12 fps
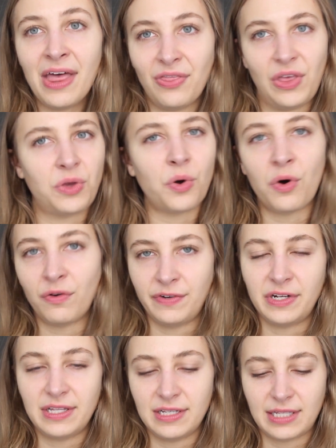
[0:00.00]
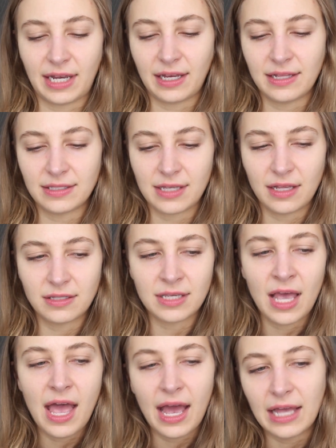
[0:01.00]
they go over to the Second
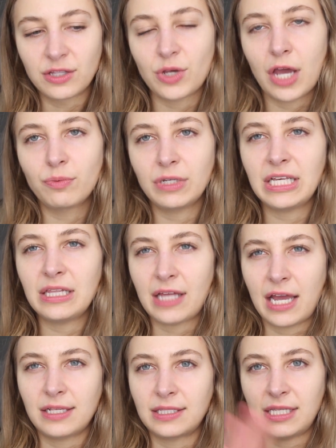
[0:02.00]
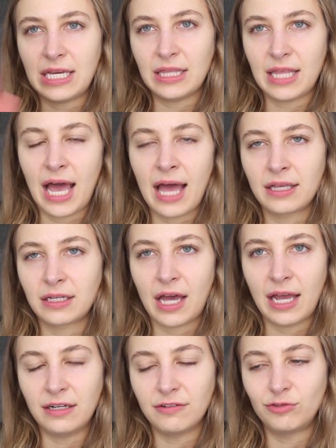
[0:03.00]
Sons. And so I really like seeing that
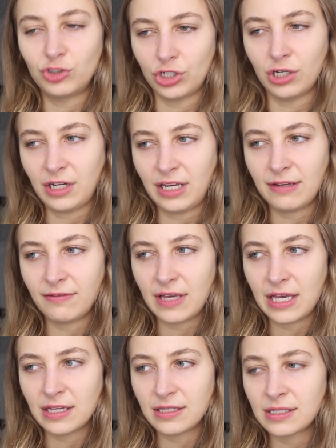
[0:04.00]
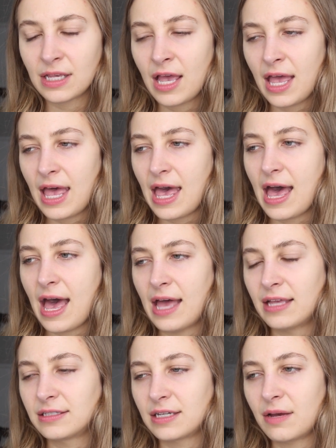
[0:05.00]
kind of journey of his.
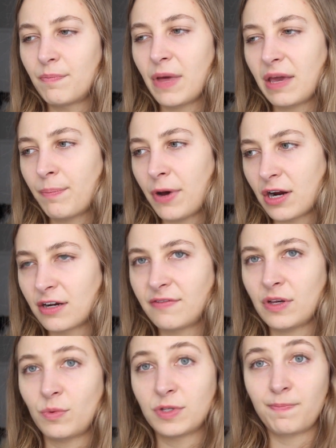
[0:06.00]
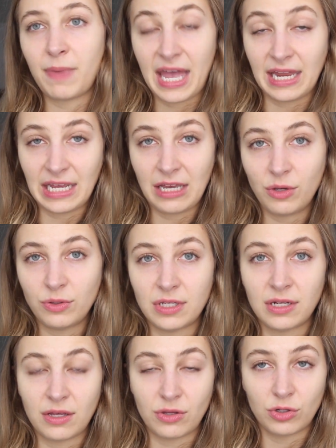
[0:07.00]
And a big part of it was Penny,
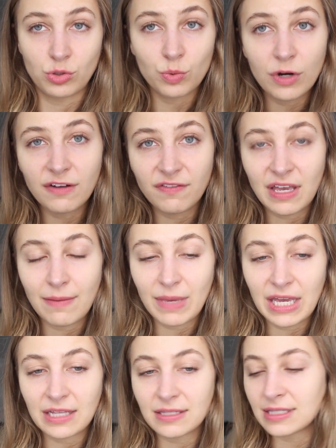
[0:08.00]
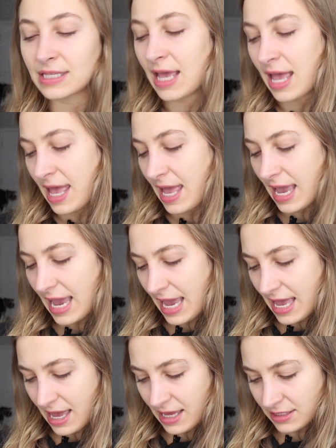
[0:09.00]
who's another dwarf he meets.
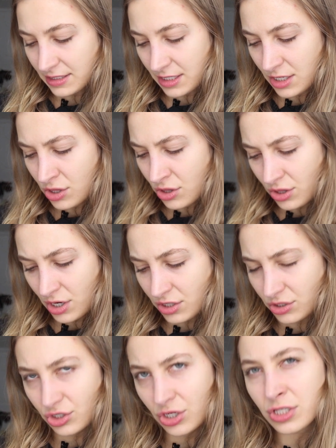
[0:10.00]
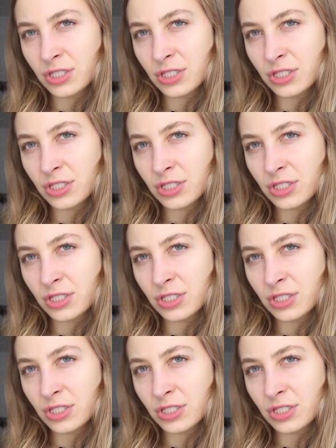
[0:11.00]
And there's